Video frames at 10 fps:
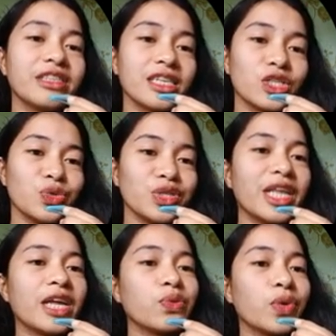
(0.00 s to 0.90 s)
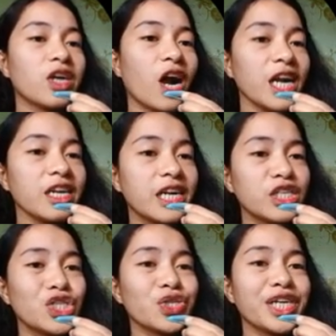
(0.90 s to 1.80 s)
student will garner
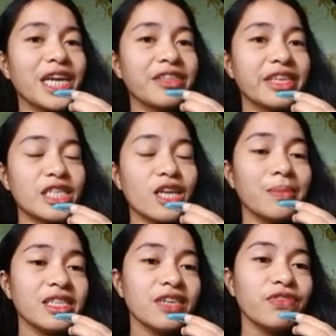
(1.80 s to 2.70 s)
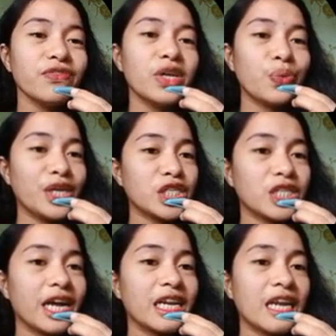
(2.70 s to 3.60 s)
during the summative
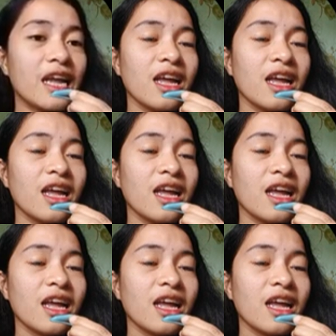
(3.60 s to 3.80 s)
evaluation